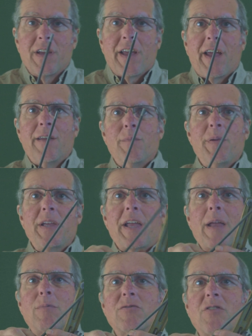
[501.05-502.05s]
and be
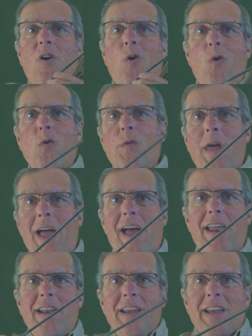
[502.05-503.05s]
able to hold
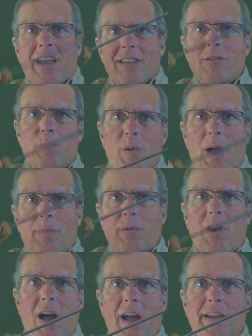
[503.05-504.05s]
that at the proper
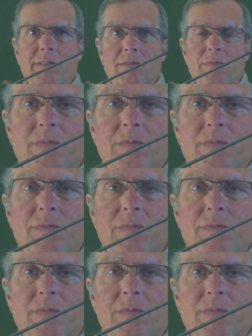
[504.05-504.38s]
height.